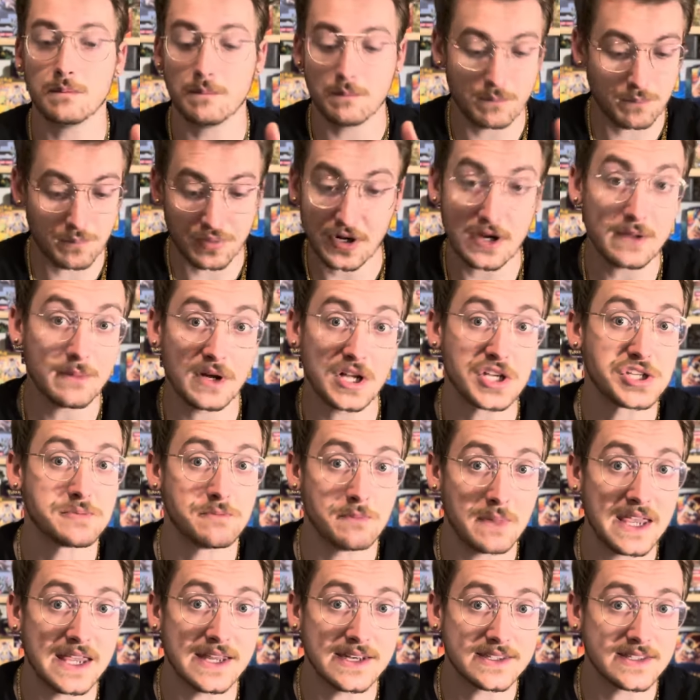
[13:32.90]
pretty much
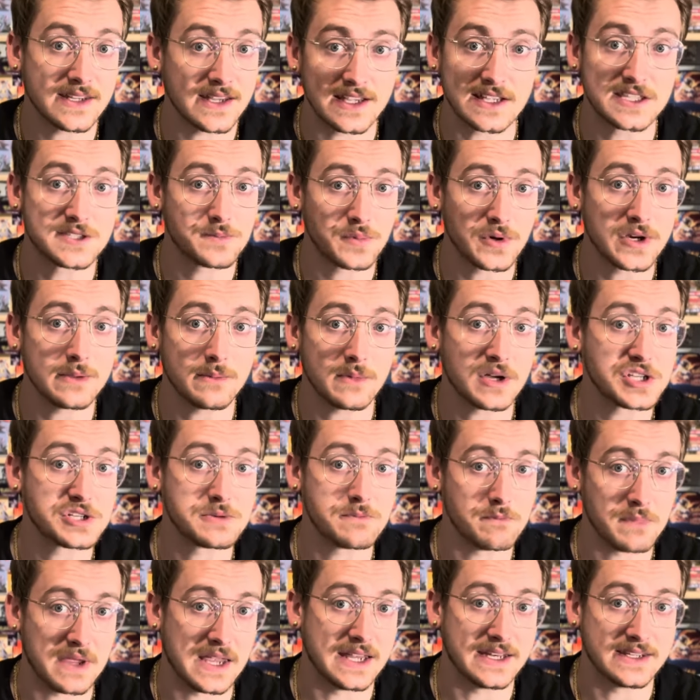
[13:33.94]
mint. It's pretty much
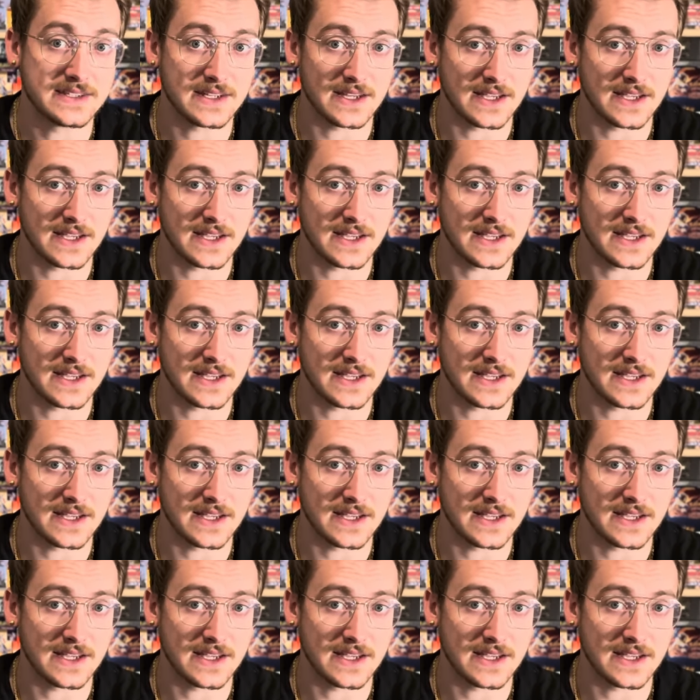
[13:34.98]
mint.